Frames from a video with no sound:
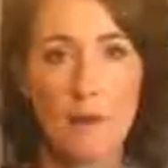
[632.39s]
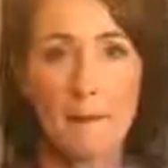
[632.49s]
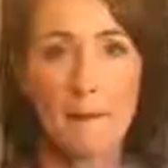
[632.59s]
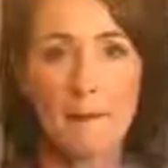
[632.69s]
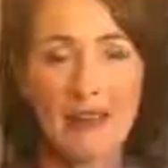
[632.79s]

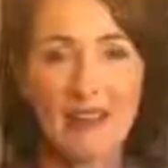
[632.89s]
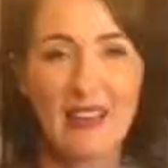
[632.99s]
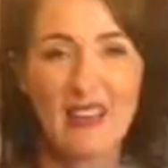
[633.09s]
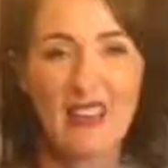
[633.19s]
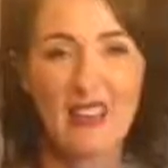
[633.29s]
make
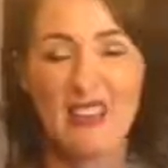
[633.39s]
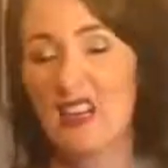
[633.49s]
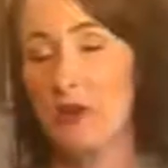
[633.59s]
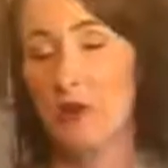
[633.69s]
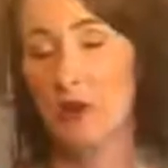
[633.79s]
the
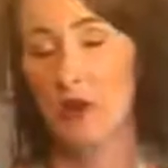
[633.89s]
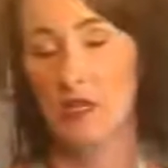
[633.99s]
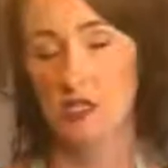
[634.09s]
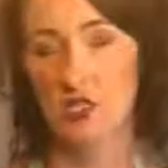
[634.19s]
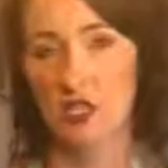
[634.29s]

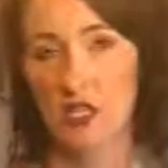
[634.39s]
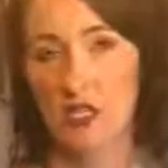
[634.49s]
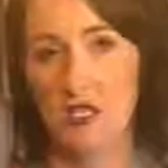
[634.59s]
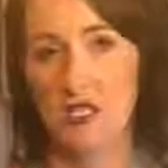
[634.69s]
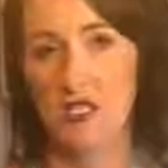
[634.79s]
lemongrass
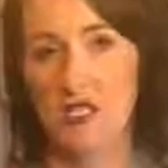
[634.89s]
chicken